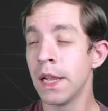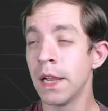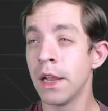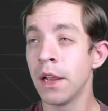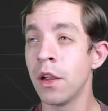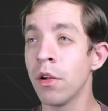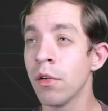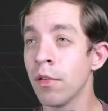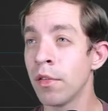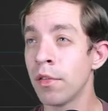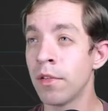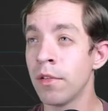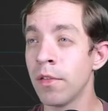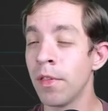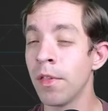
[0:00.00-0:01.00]
here's
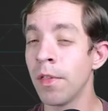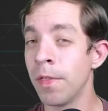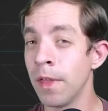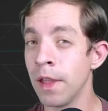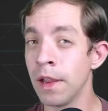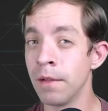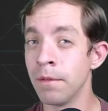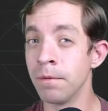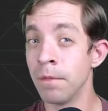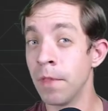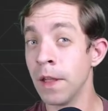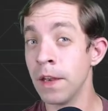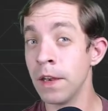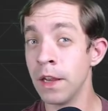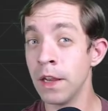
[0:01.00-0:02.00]
the thing.
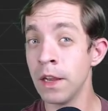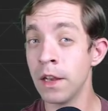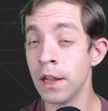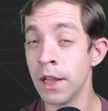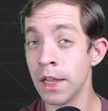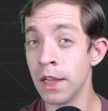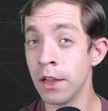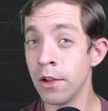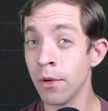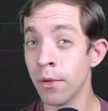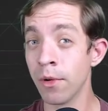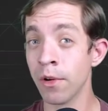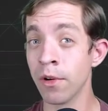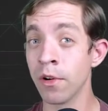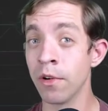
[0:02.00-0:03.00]
They need
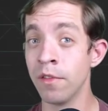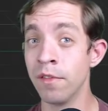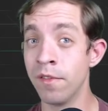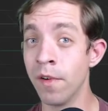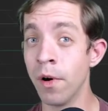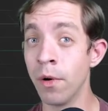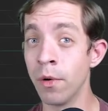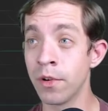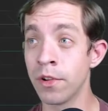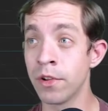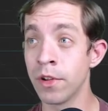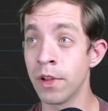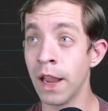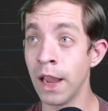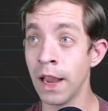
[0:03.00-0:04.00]
your vote,
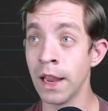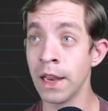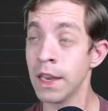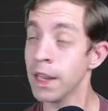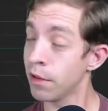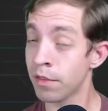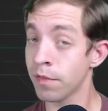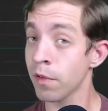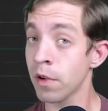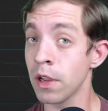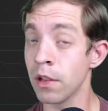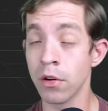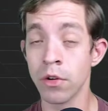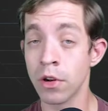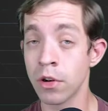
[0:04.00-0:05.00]
and it's free.
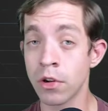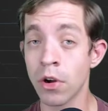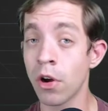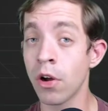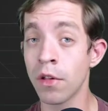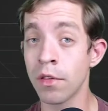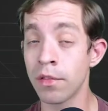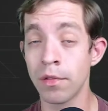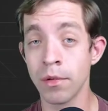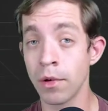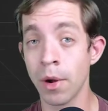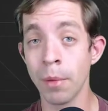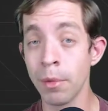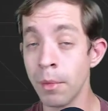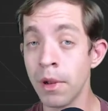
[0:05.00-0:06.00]
It only costs a
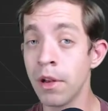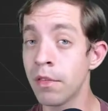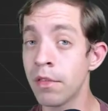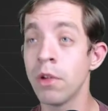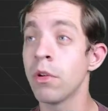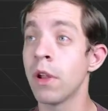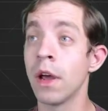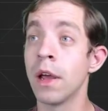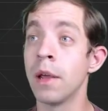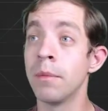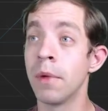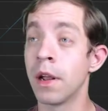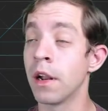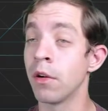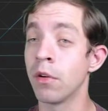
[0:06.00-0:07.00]
couple minutes of your time.
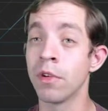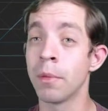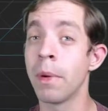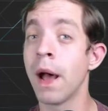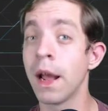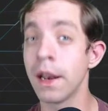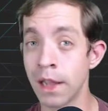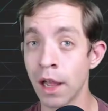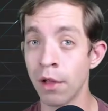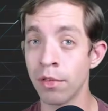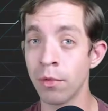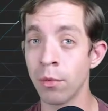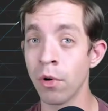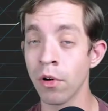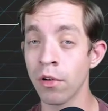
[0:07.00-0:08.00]
Head on over to
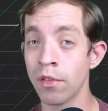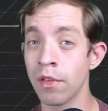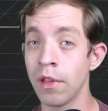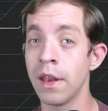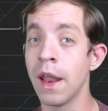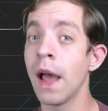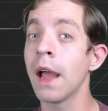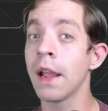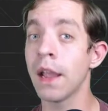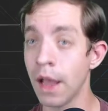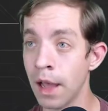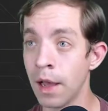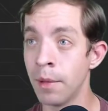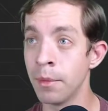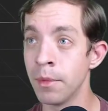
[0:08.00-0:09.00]

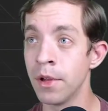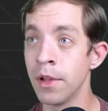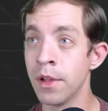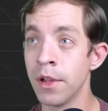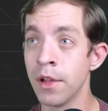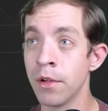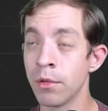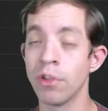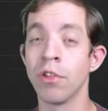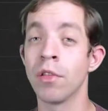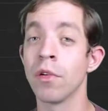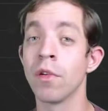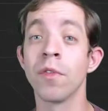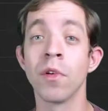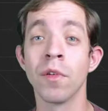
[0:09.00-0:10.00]
podcastawards.com,
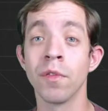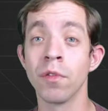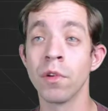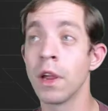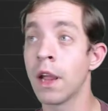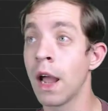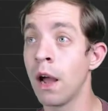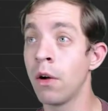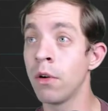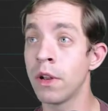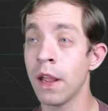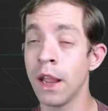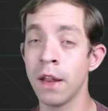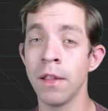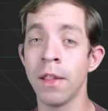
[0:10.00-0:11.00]
register for a free account,
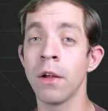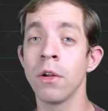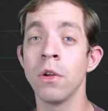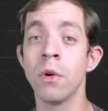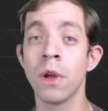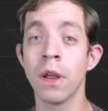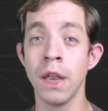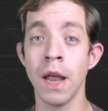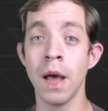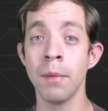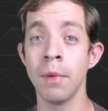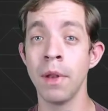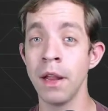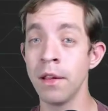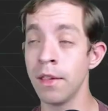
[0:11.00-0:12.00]
and there you can
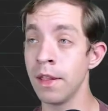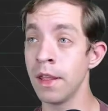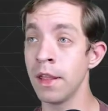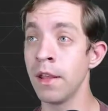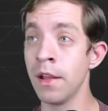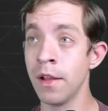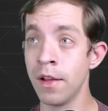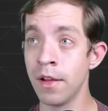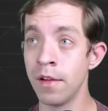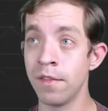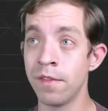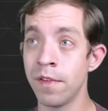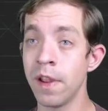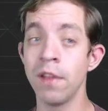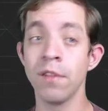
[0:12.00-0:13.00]
nominate the
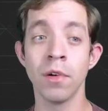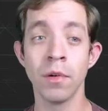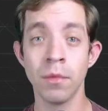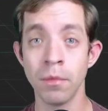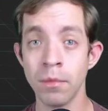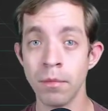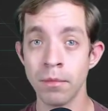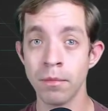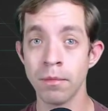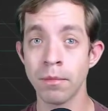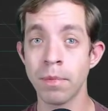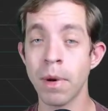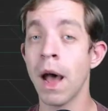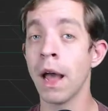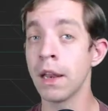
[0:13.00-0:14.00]
favorite
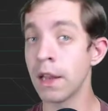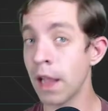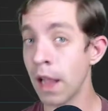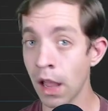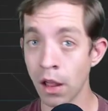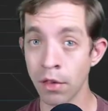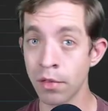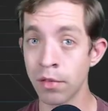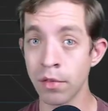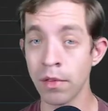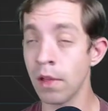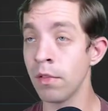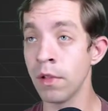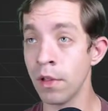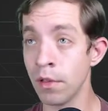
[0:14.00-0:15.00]
podcasts,
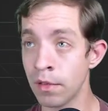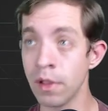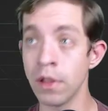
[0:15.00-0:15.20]
at least, that